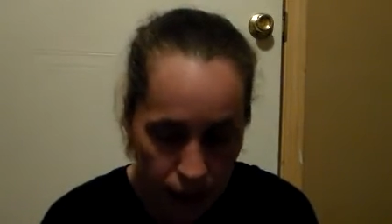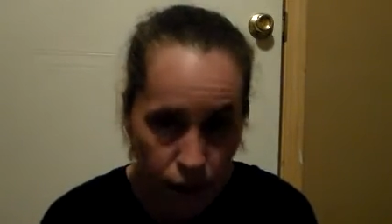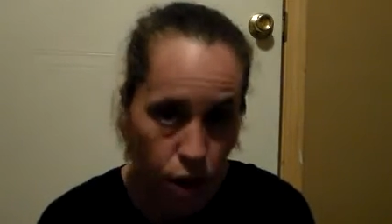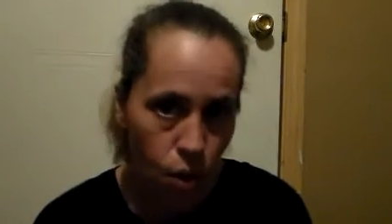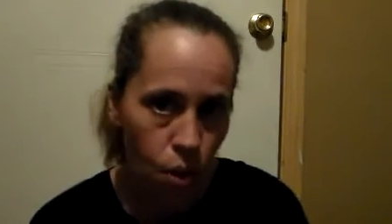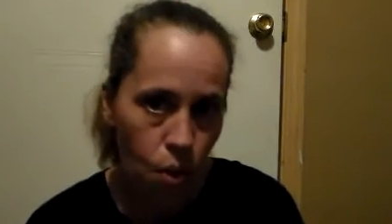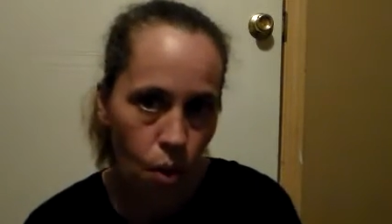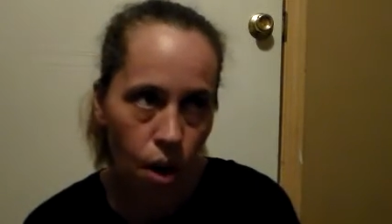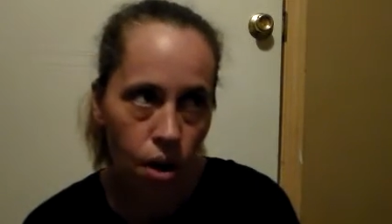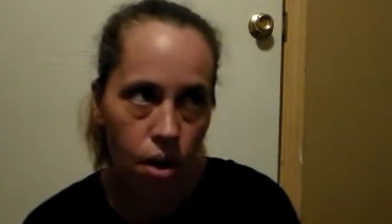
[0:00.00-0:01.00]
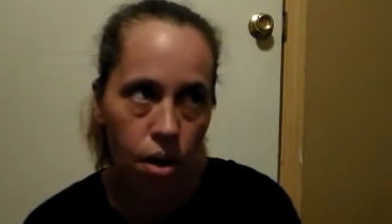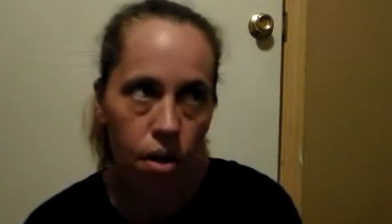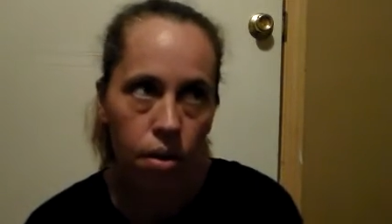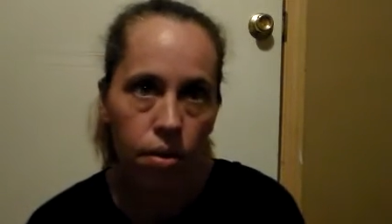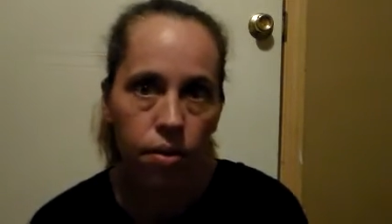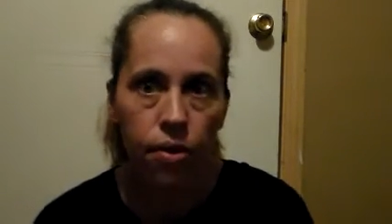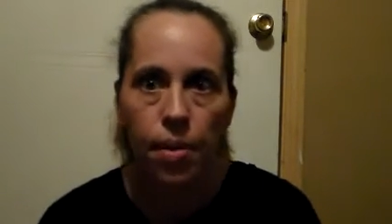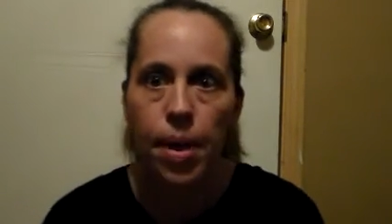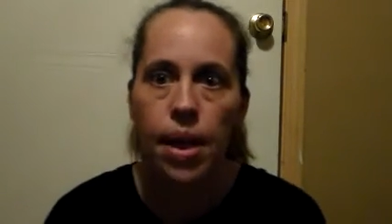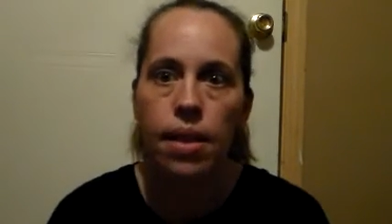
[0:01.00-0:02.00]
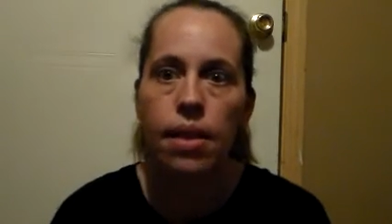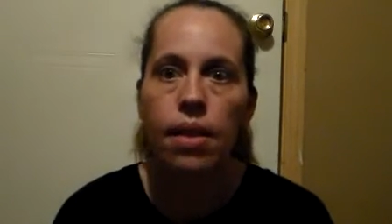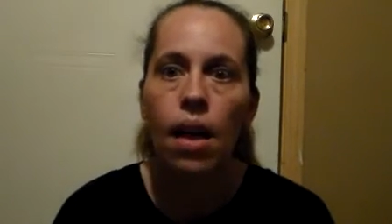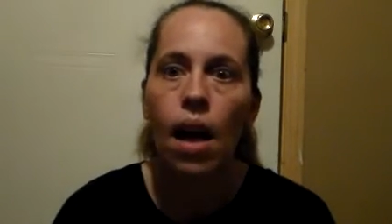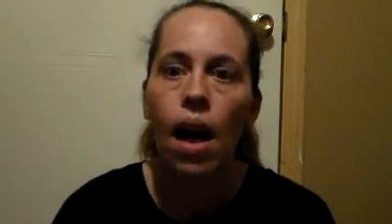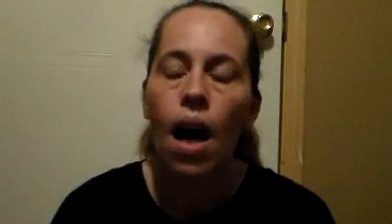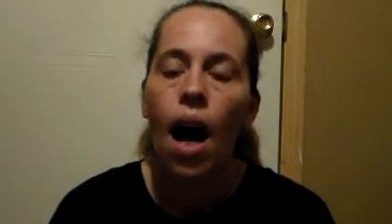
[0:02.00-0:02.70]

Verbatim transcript: I believe it's Unicorn Freebies.